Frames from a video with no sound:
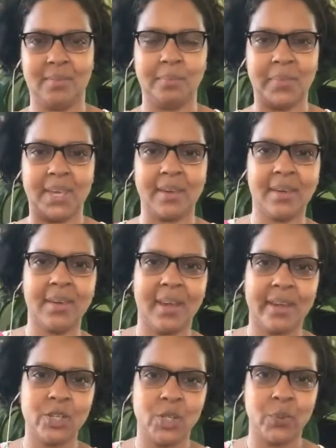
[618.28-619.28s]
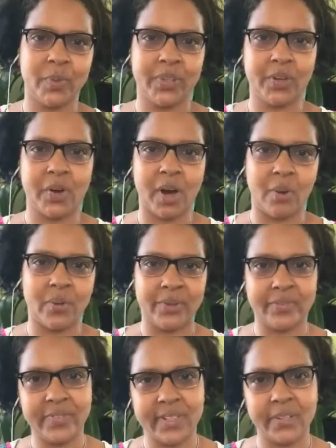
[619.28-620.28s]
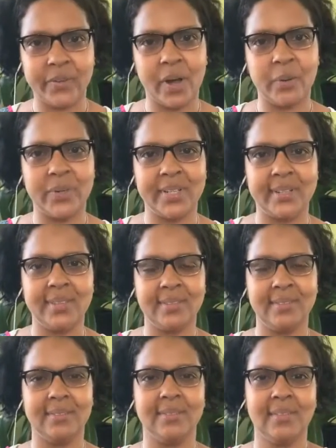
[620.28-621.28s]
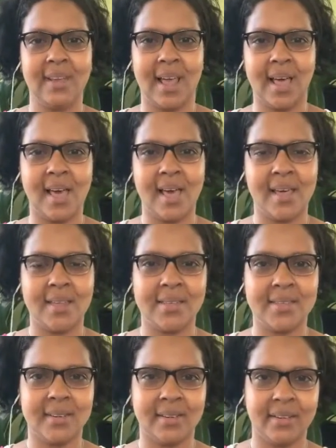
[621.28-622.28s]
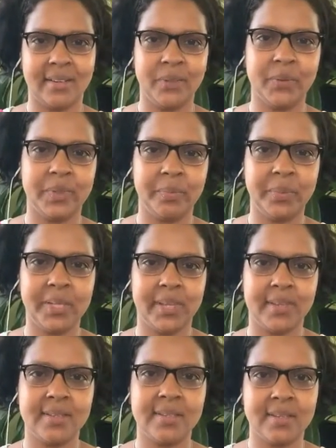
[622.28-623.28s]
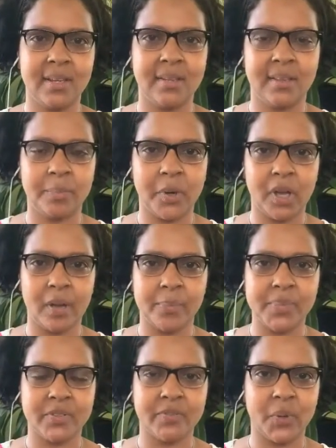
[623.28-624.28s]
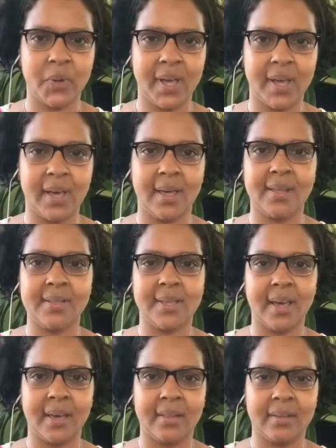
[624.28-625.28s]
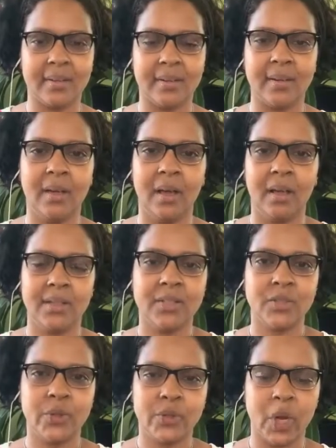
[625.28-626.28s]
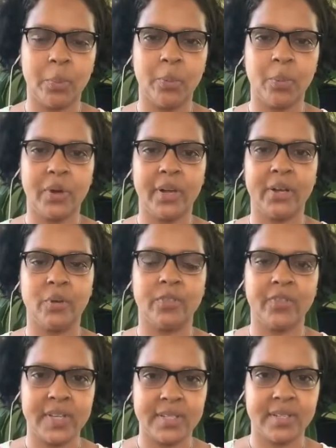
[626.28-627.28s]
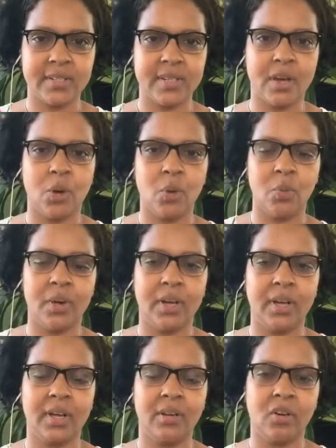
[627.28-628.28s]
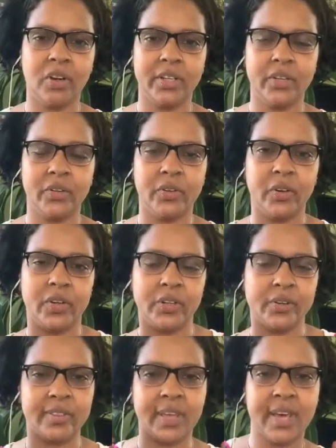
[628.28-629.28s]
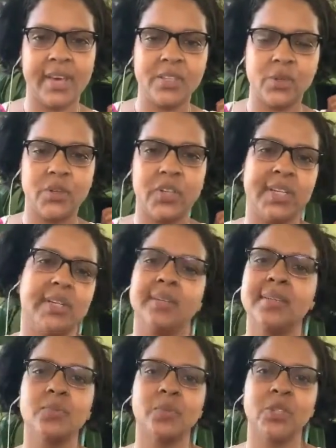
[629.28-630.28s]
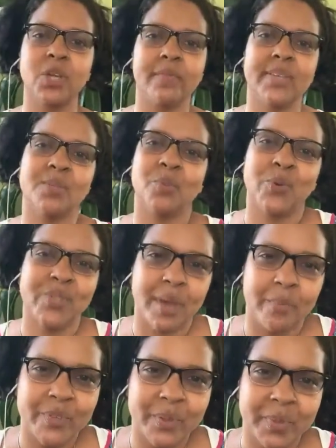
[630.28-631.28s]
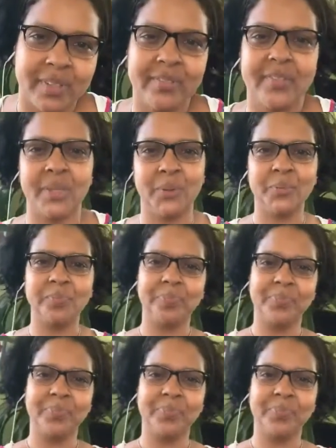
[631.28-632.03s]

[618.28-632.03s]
make a connection with the ground and feel grounded. And uh, you can place the palms of your hands either turned upward or facing downward on your, on your thighs, on your knees, whichever is most comfortable for you.